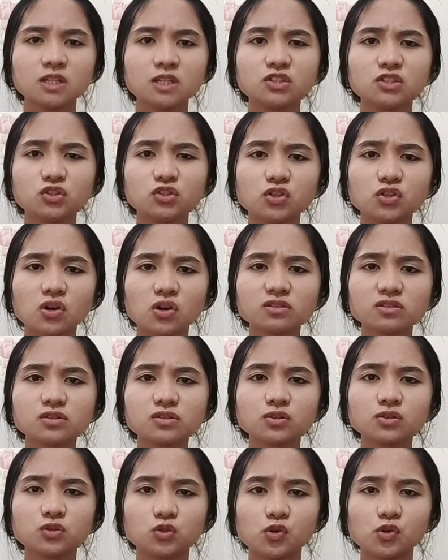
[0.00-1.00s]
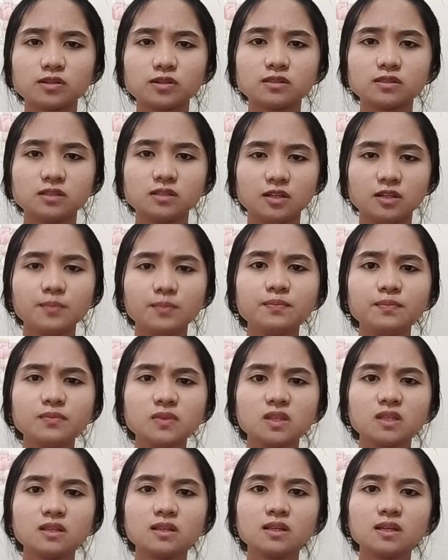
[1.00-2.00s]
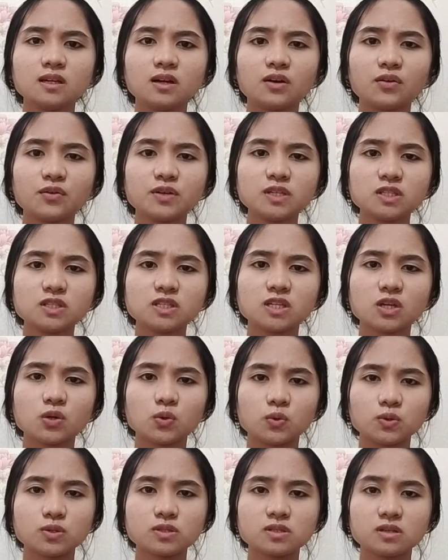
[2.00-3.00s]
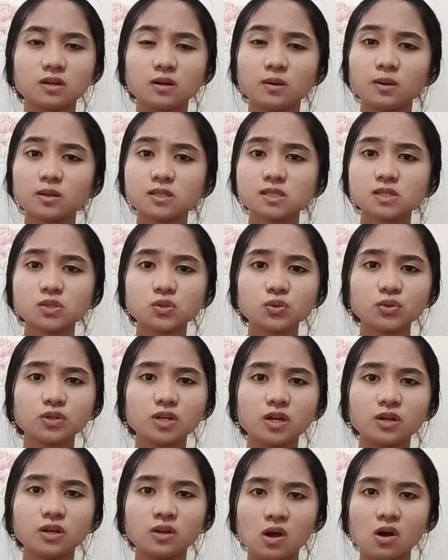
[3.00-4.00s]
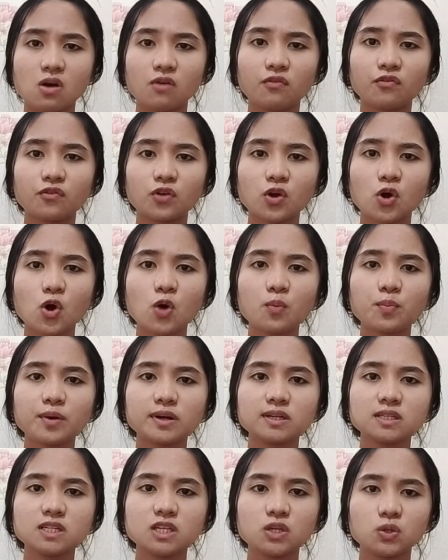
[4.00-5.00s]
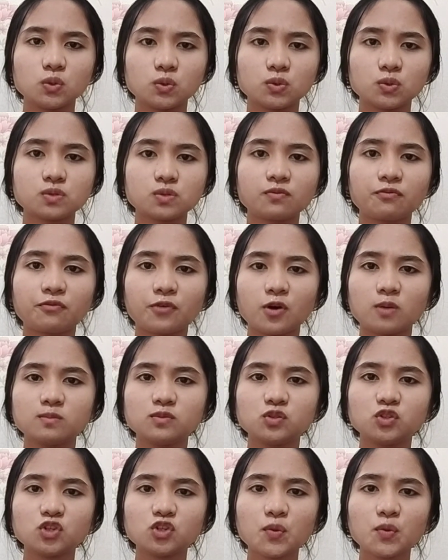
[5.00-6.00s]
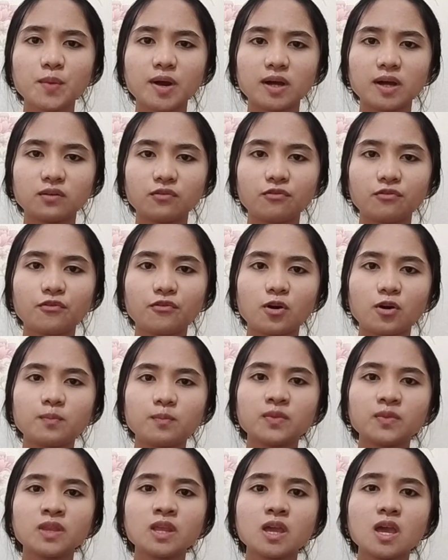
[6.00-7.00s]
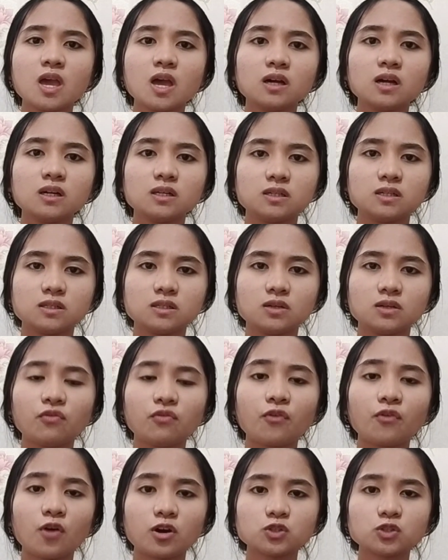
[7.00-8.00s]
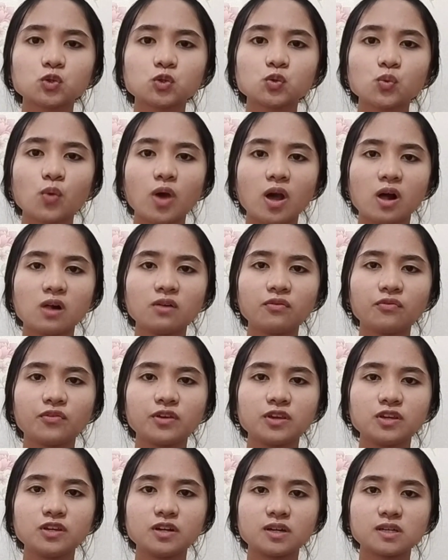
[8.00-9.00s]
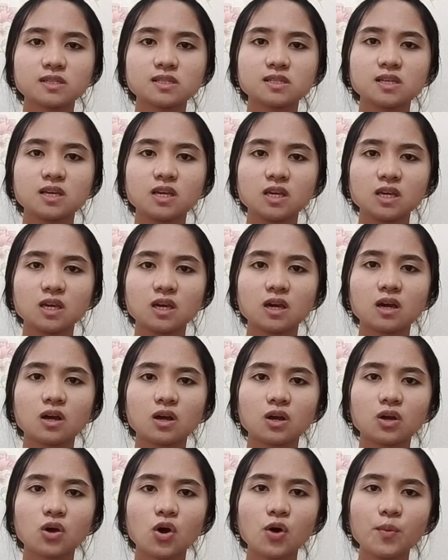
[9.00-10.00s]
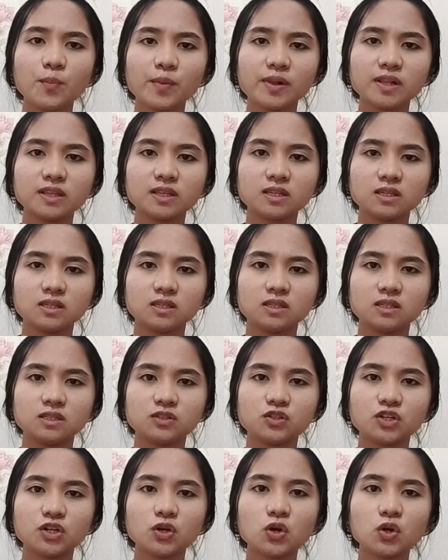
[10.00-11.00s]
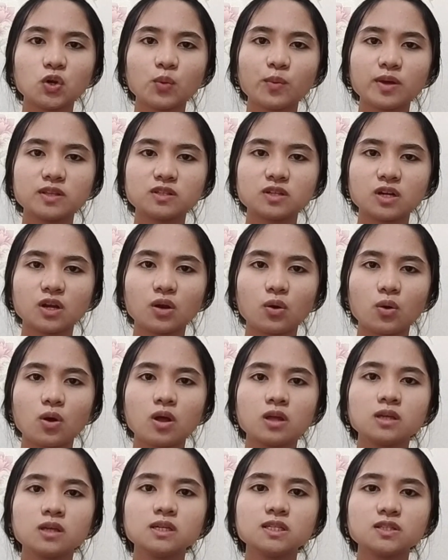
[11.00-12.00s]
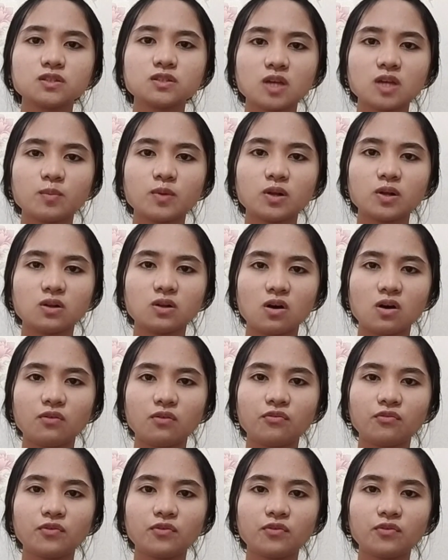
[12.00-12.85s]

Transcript: George Joachim Rheticus, a student of Copernicus from Germany, for 12 years he compared a trigonometric table of